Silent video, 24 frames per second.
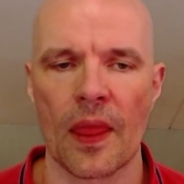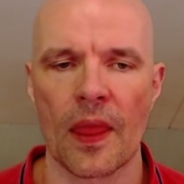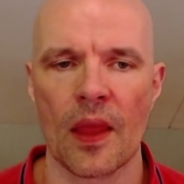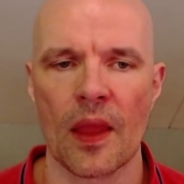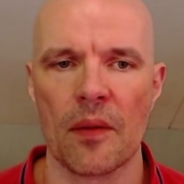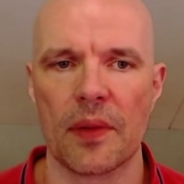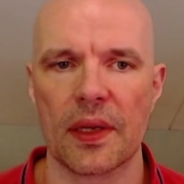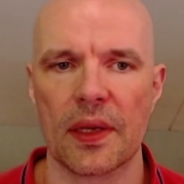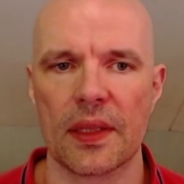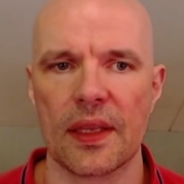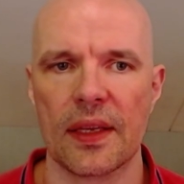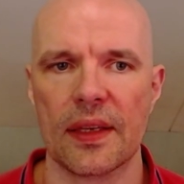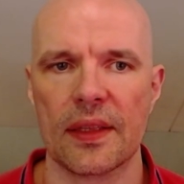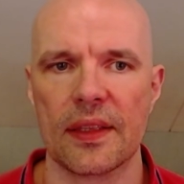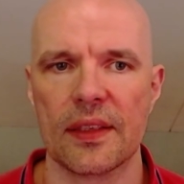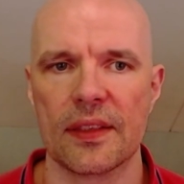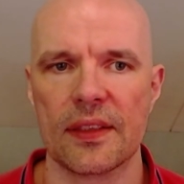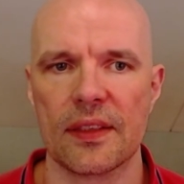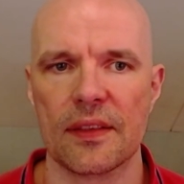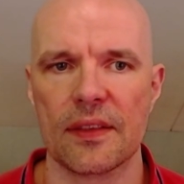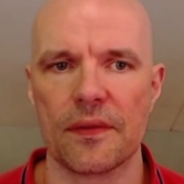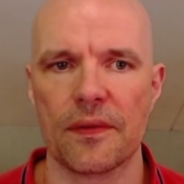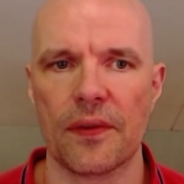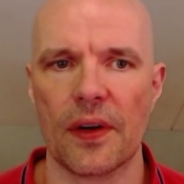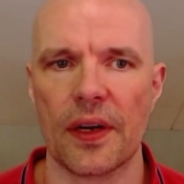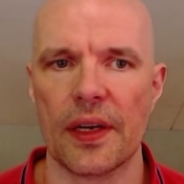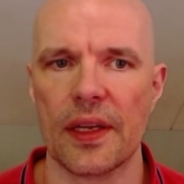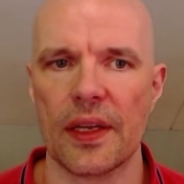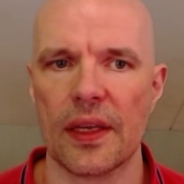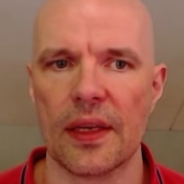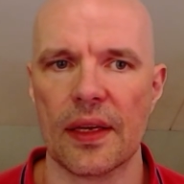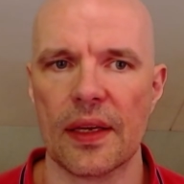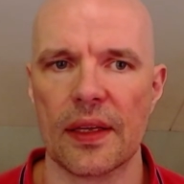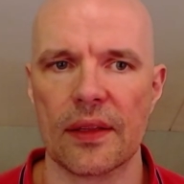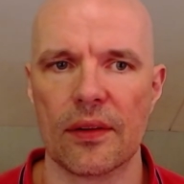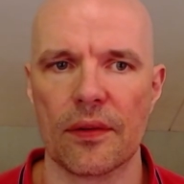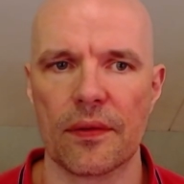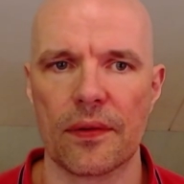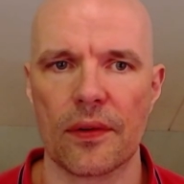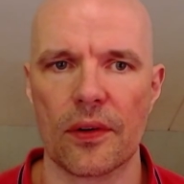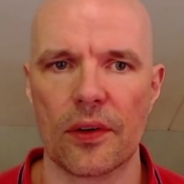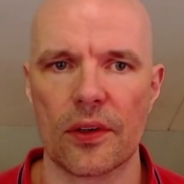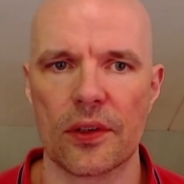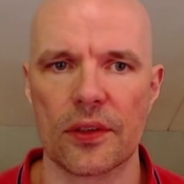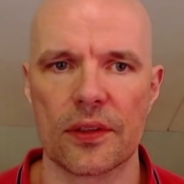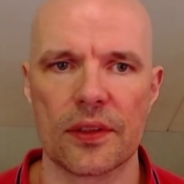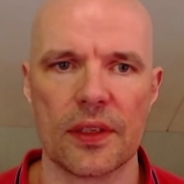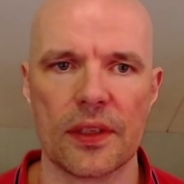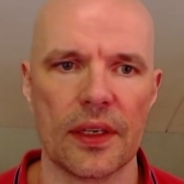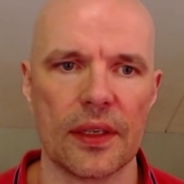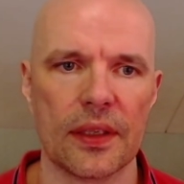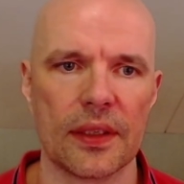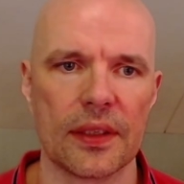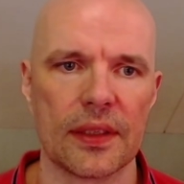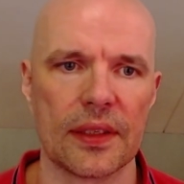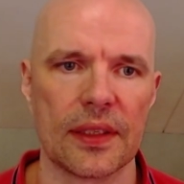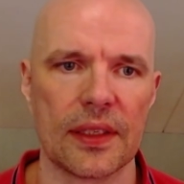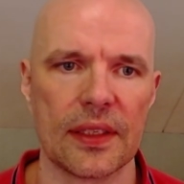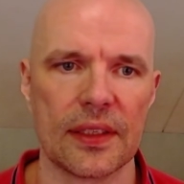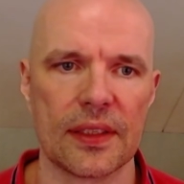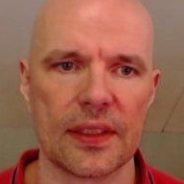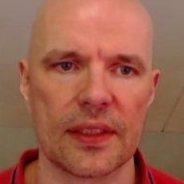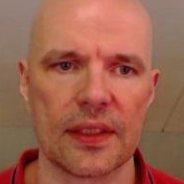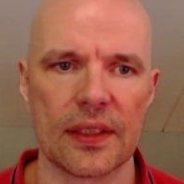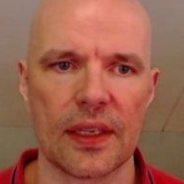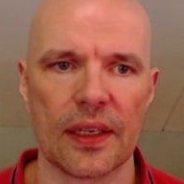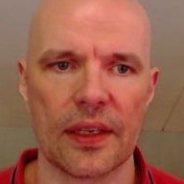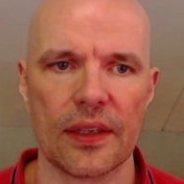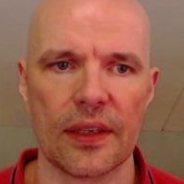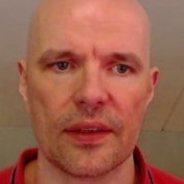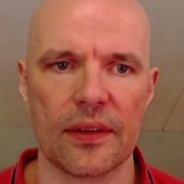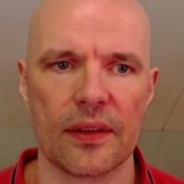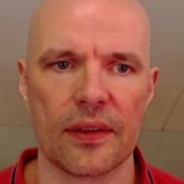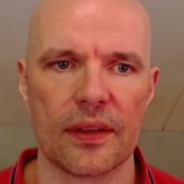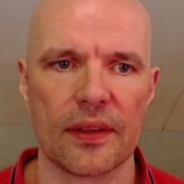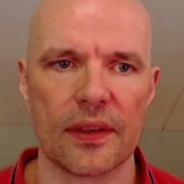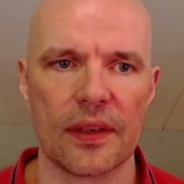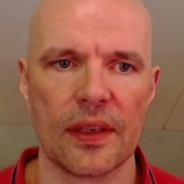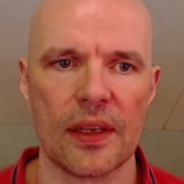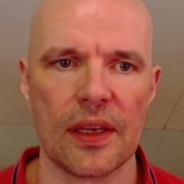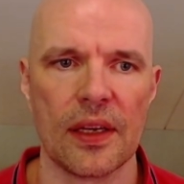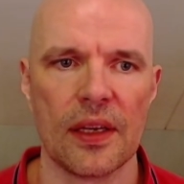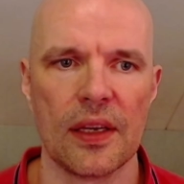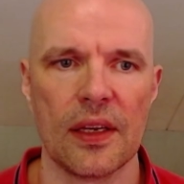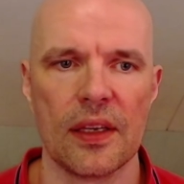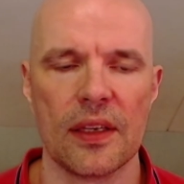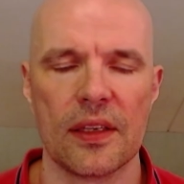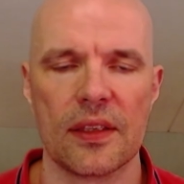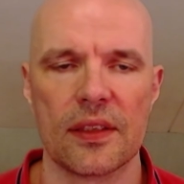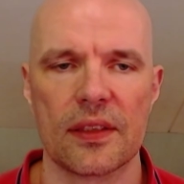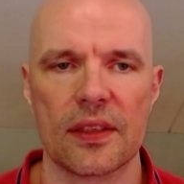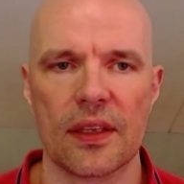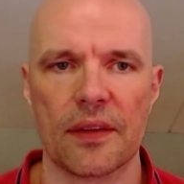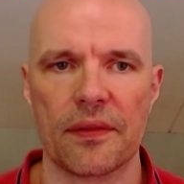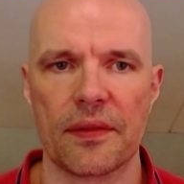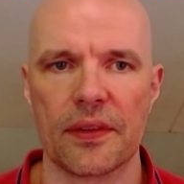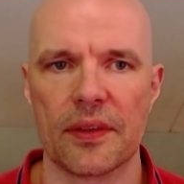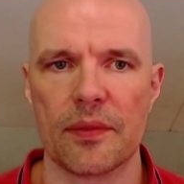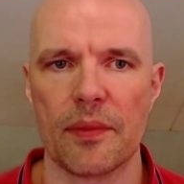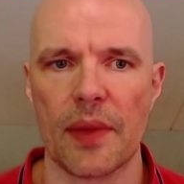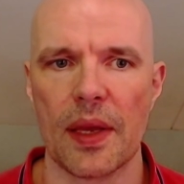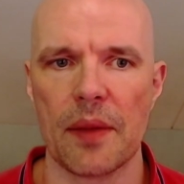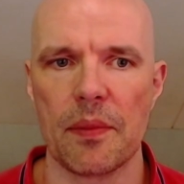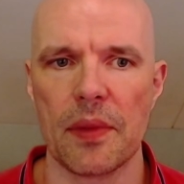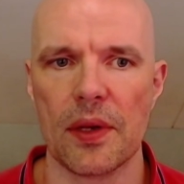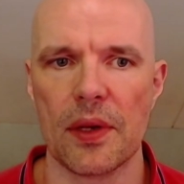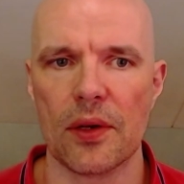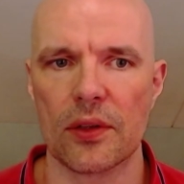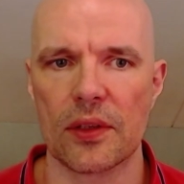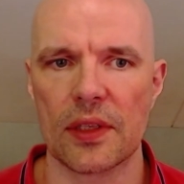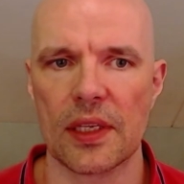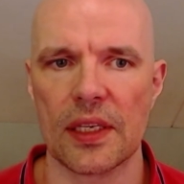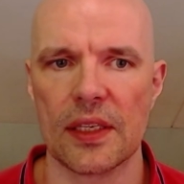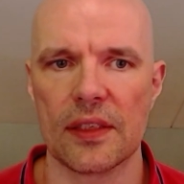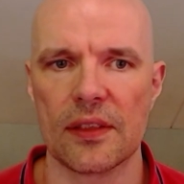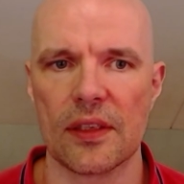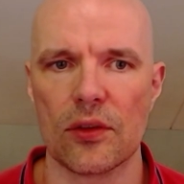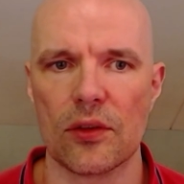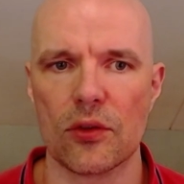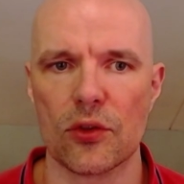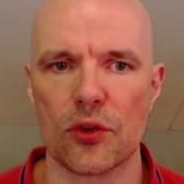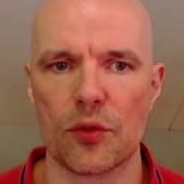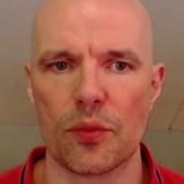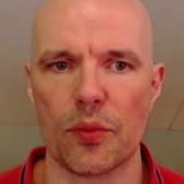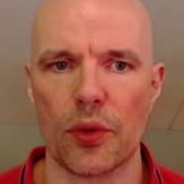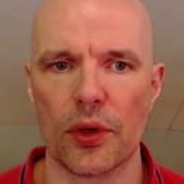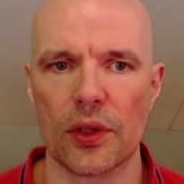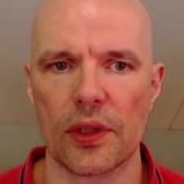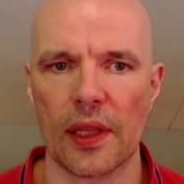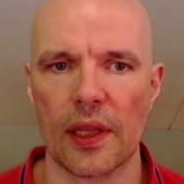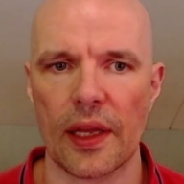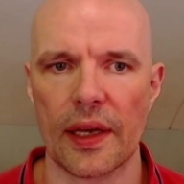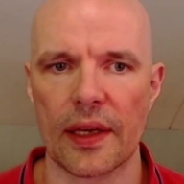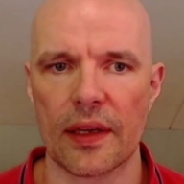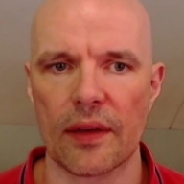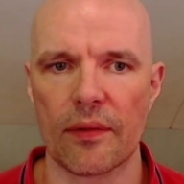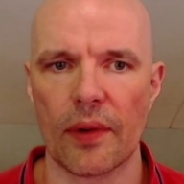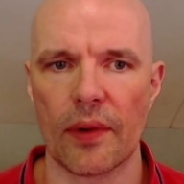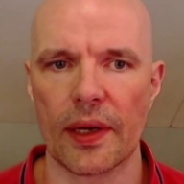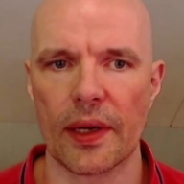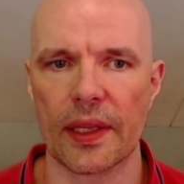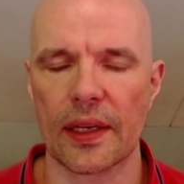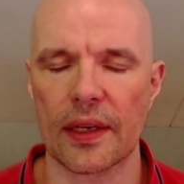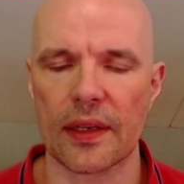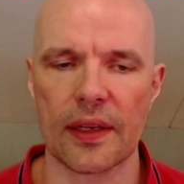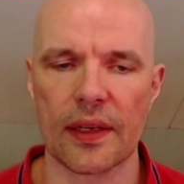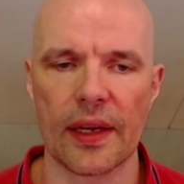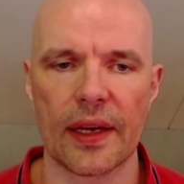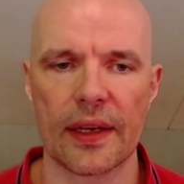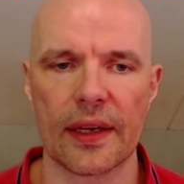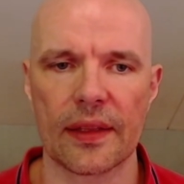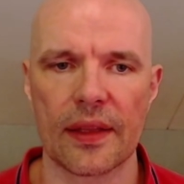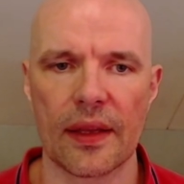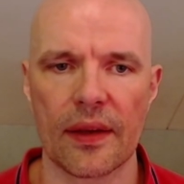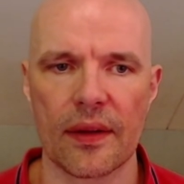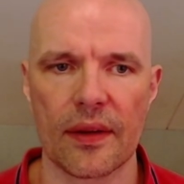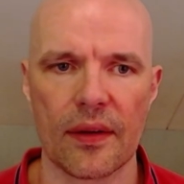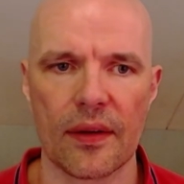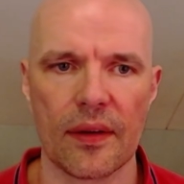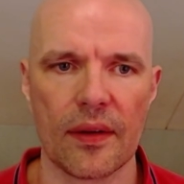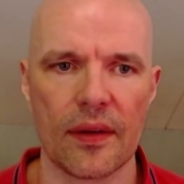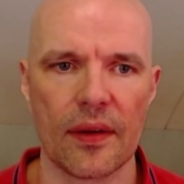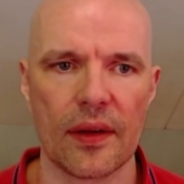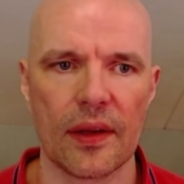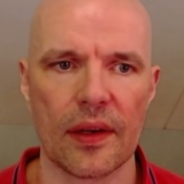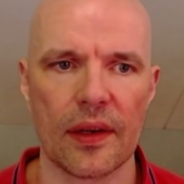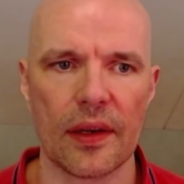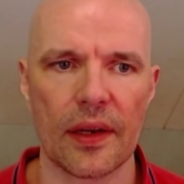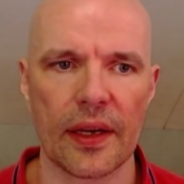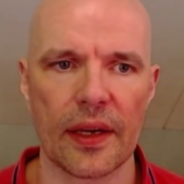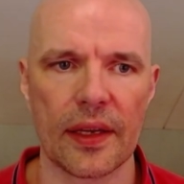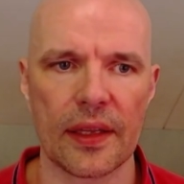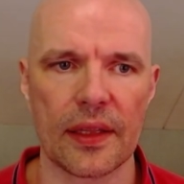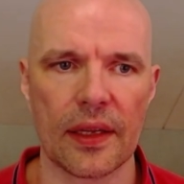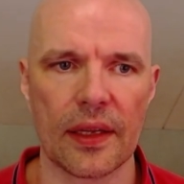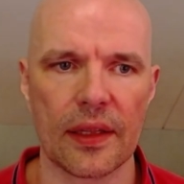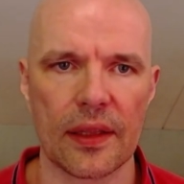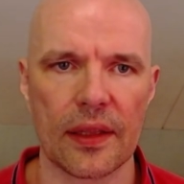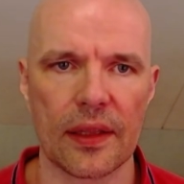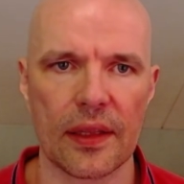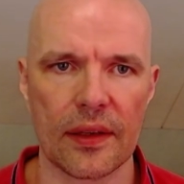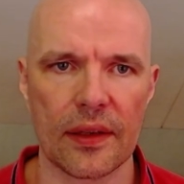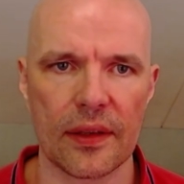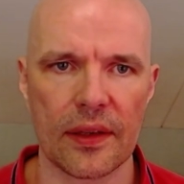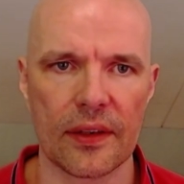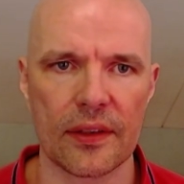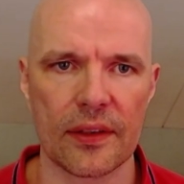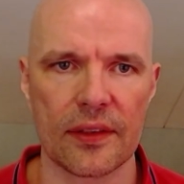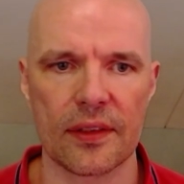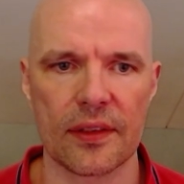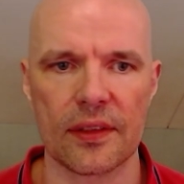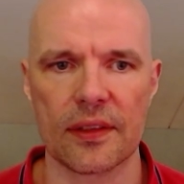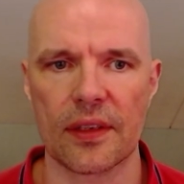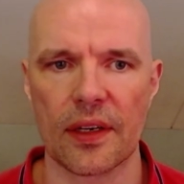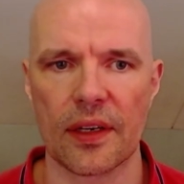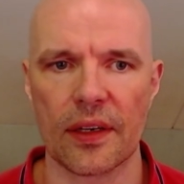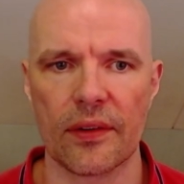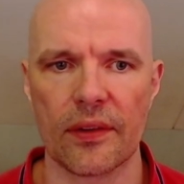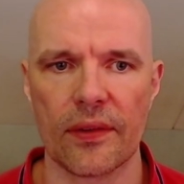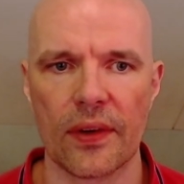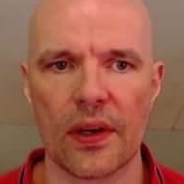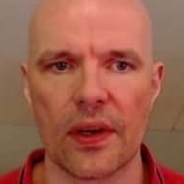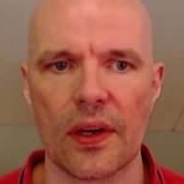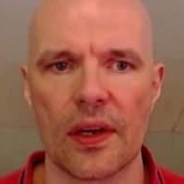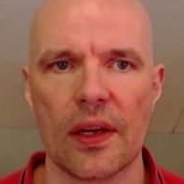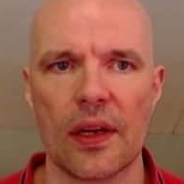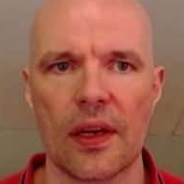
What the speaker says: But yeah, this is funny, and of course, yeah, this kind of stuff is maybe not easy to spot, like white can hang the knight, and then there's this kind of a